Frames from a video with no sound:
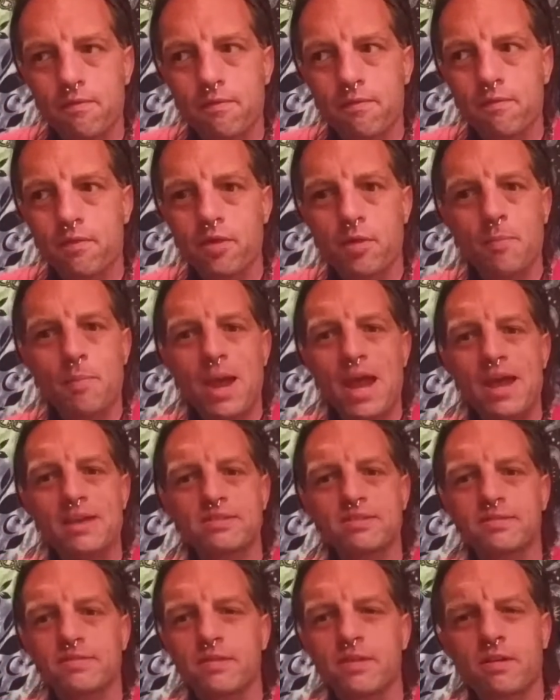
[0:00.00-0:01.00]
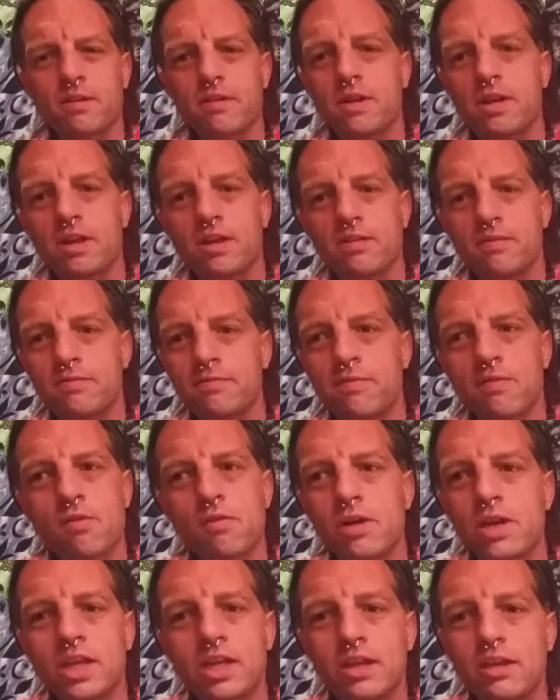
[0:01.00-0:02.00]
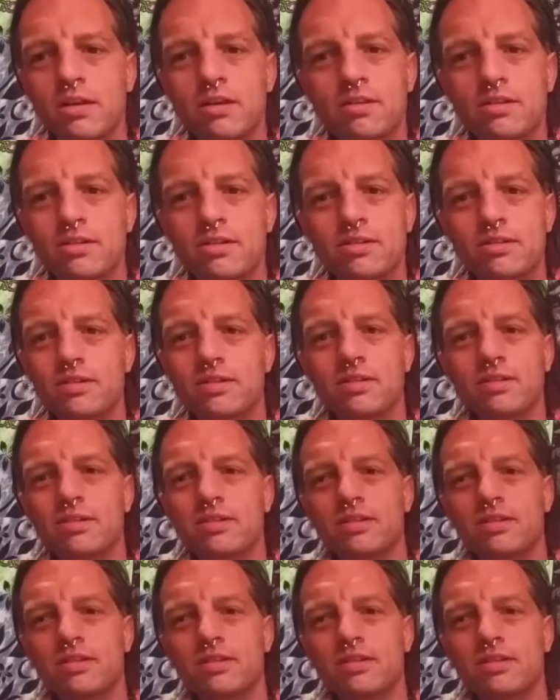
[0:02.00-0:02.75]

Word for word: for the past thirty, forty years,